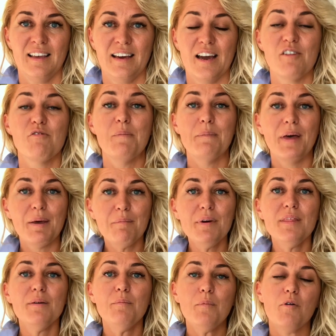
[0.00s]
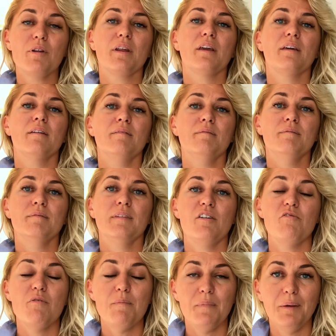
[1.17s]
I remember the morning. I
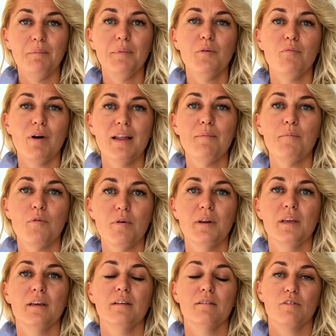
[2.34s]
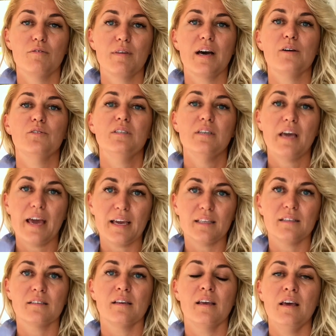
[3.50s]
remember one morning in
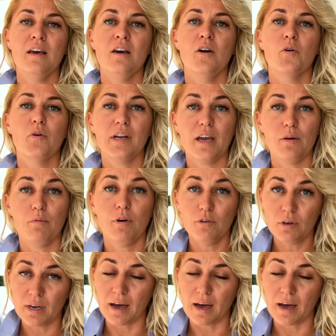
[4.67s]
2008 when I woke